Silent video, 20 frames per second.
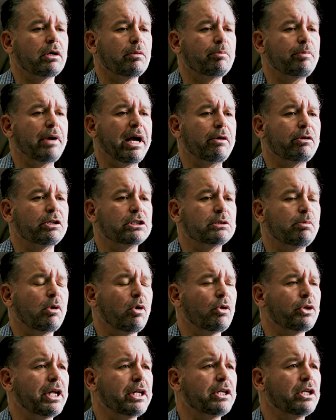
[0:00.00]
Her parents
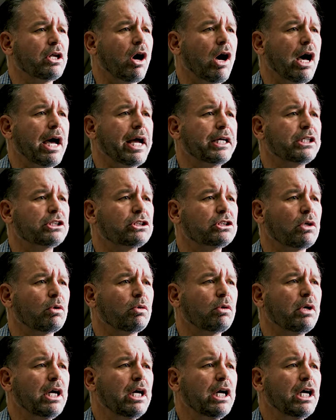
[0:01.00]
both had died,
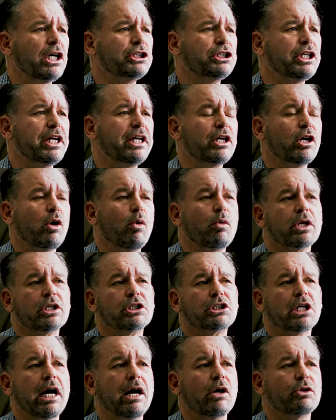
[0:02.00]
so she didn't know what a
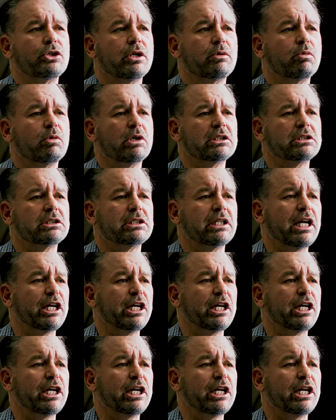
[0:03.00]
childhood was,